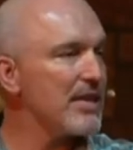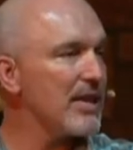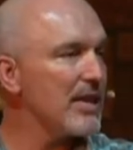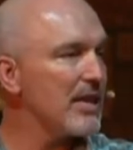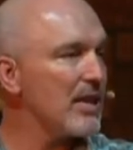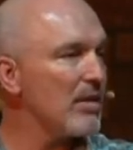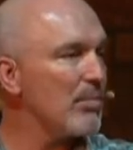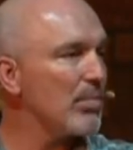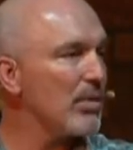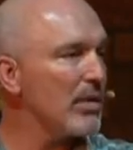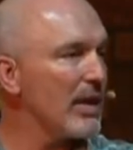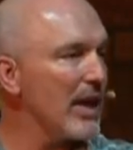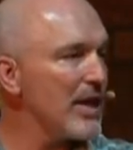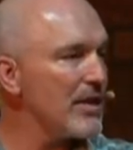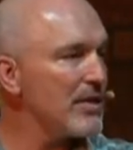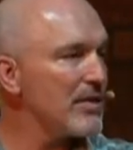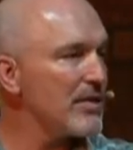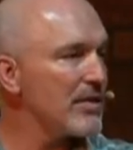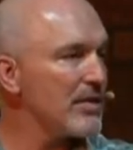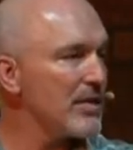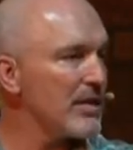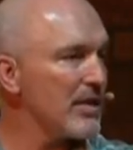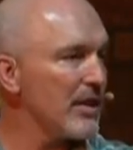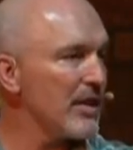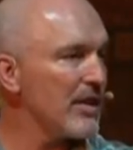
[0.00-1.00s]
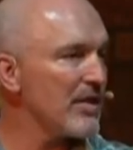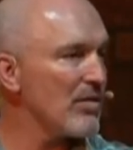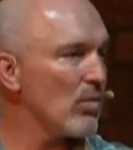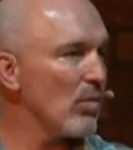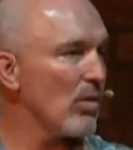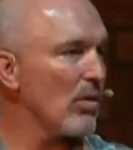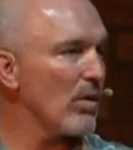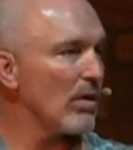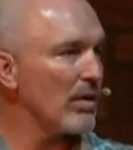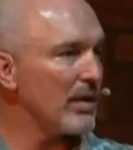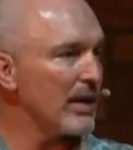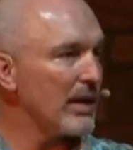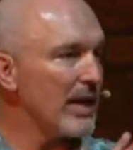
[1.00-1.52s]
the pleasures of this
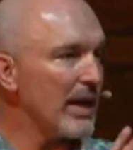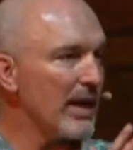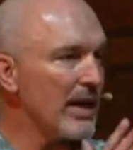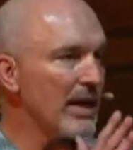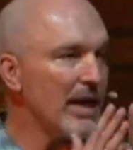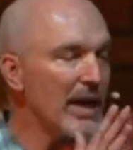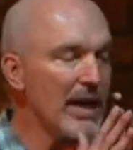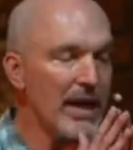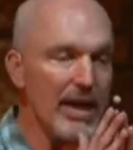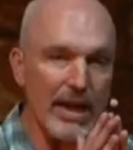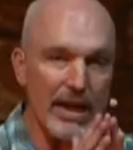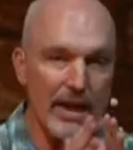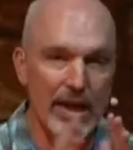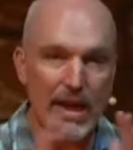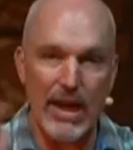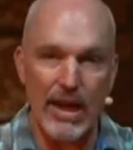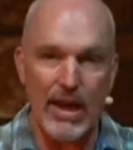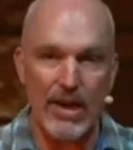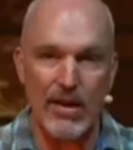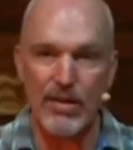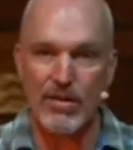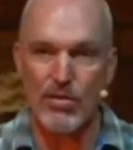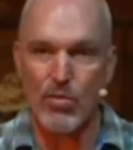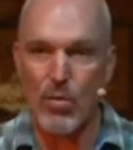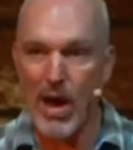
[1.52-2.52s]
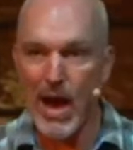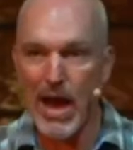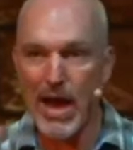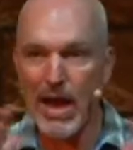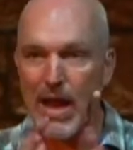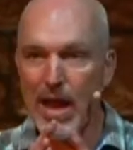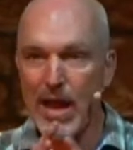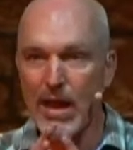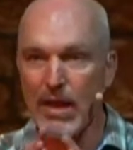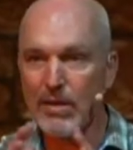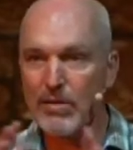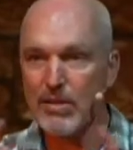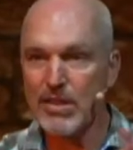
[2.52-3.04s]
world. And, and here's why
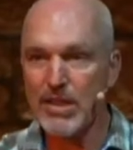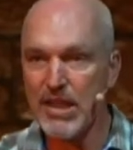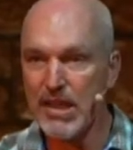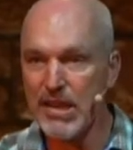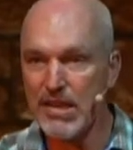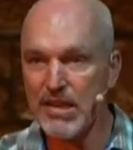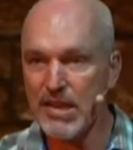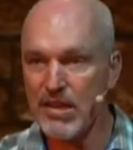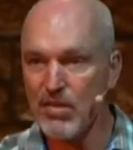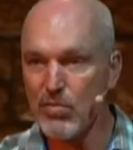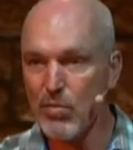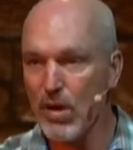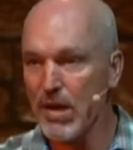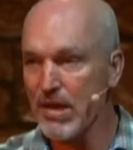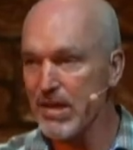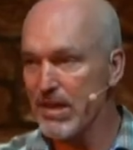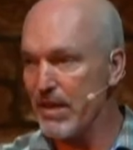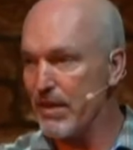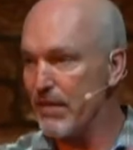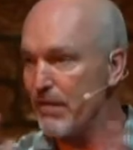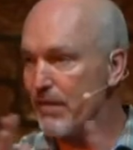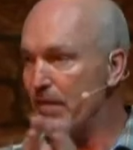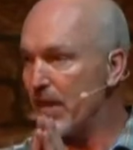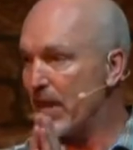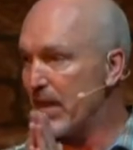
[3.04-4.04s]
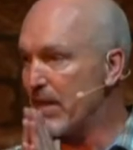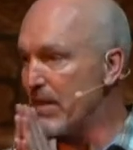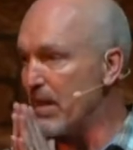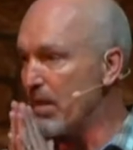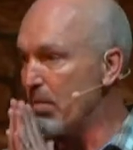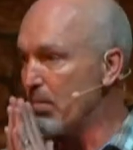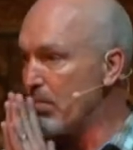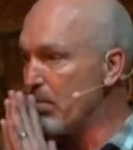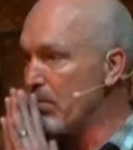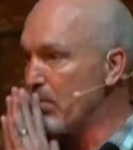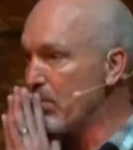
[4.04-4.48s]
Jesus wasn't a victim